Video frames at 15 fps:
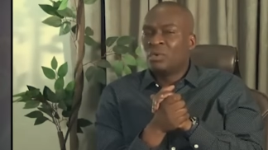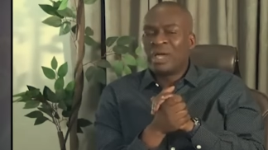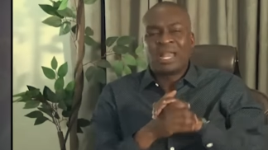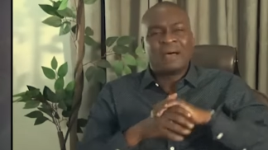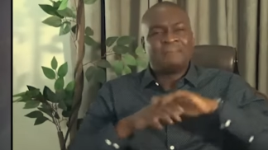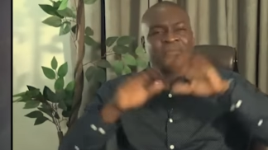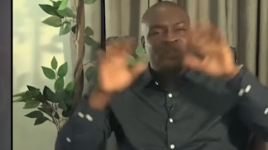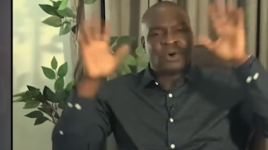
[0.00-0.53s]

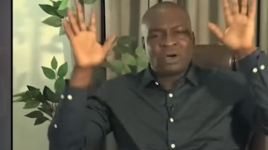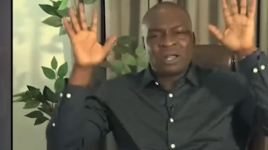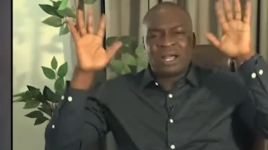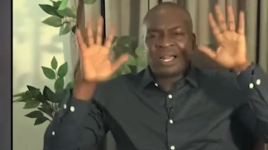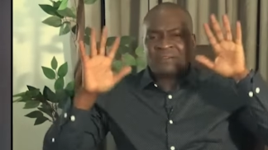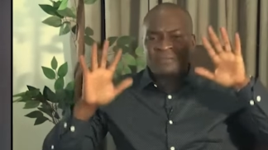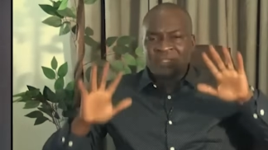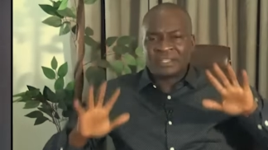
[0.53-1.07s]
When I'm done
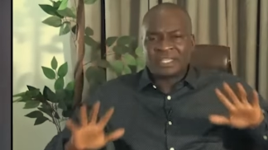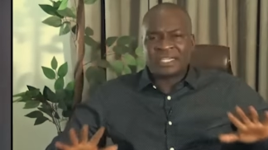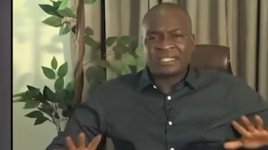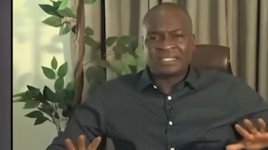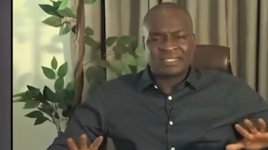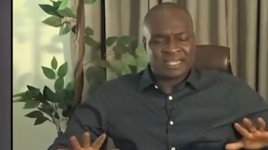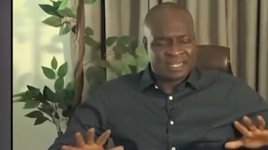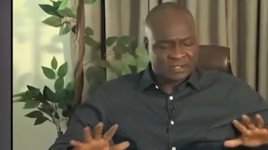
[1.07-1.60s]
and everything
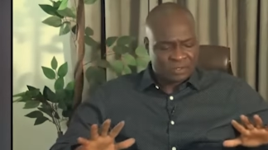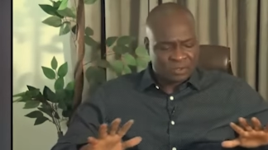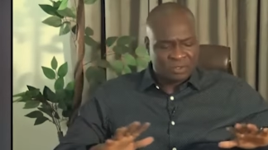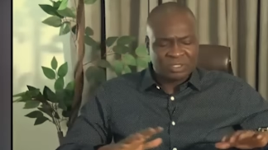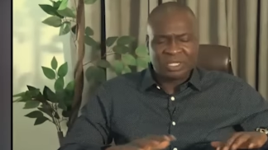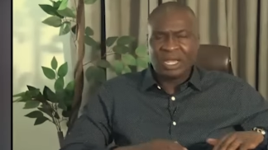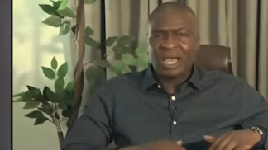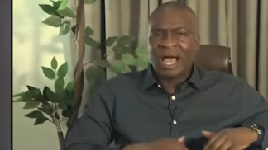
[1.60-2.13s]
is
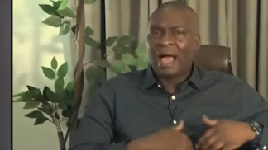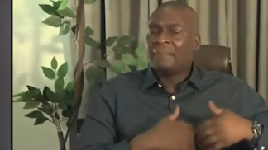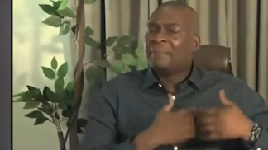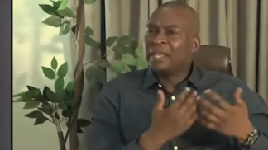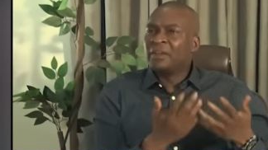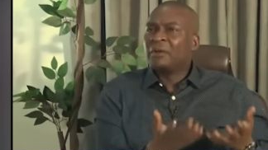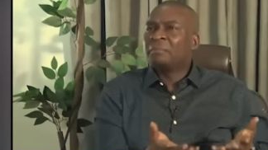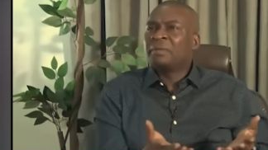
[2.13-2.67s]
settled, I
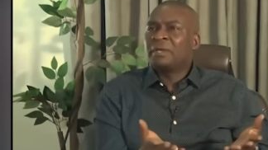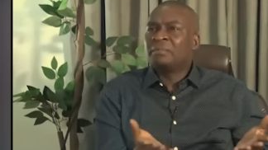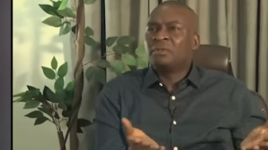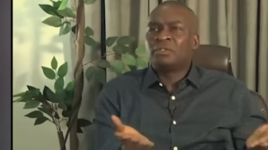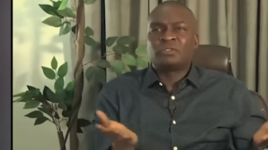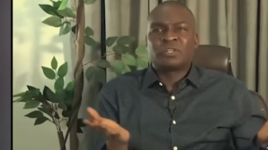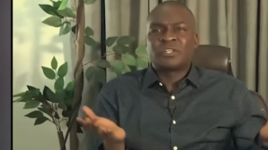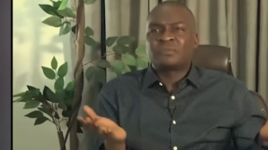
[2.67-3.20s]
may not be
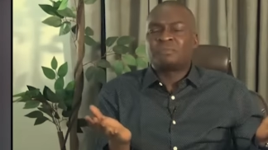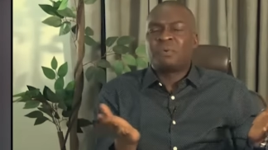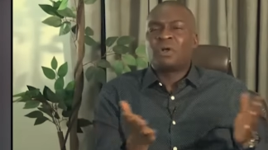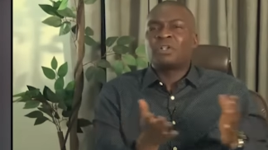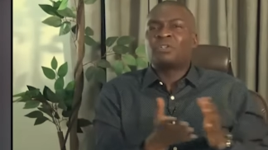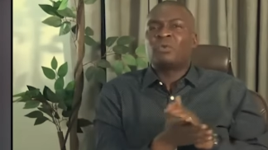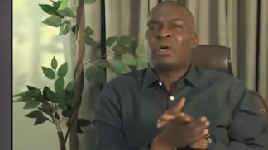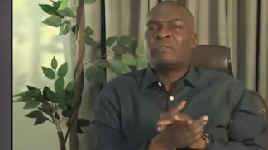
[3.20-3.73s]
able to
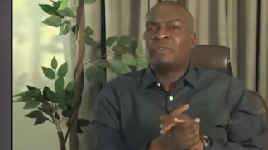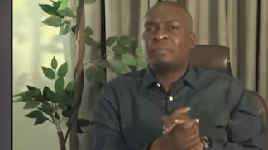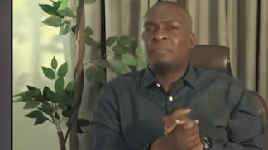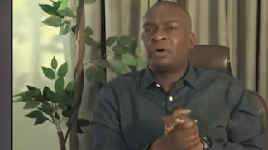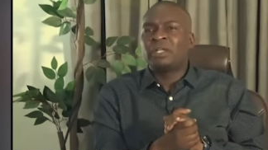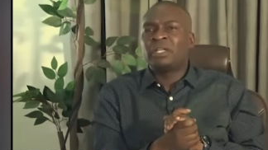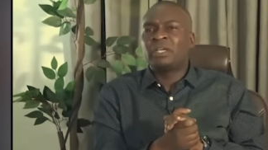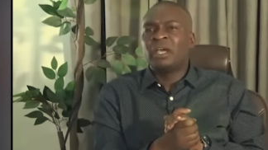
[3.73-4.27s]
respond to
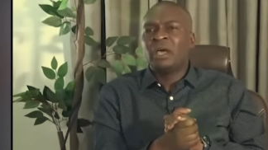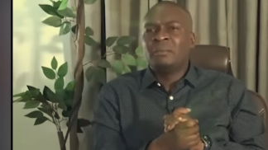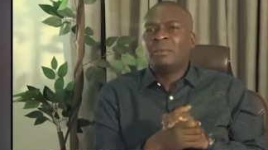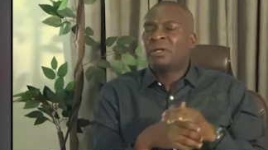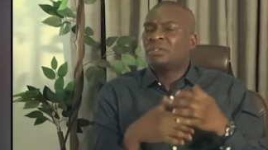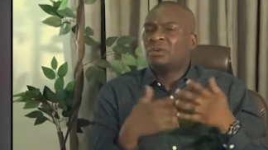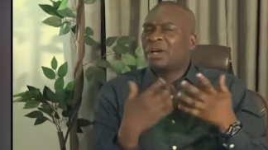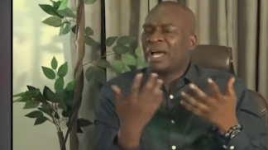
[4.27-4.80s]
everybody,
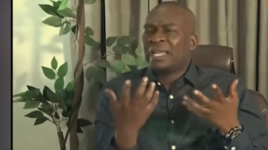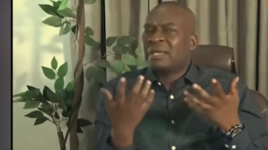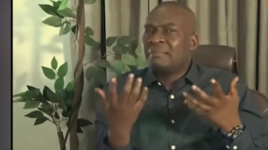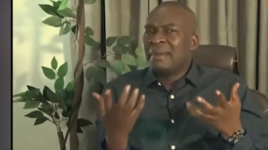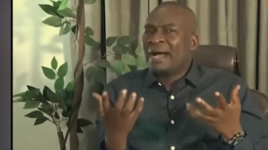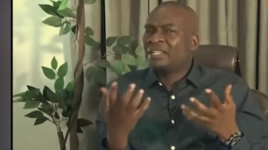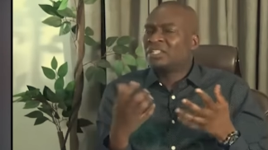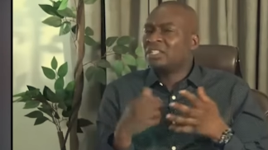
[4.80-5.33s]
but you can
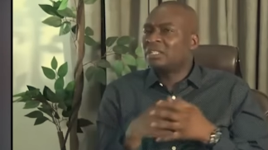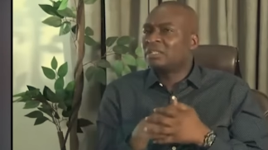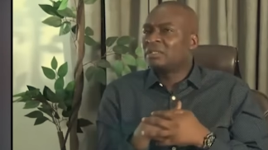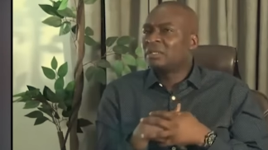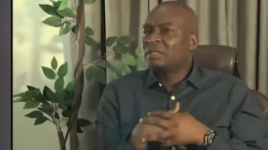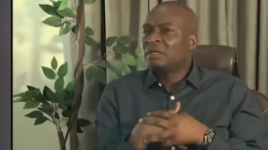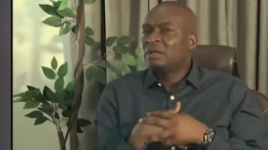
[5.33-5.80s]
imagine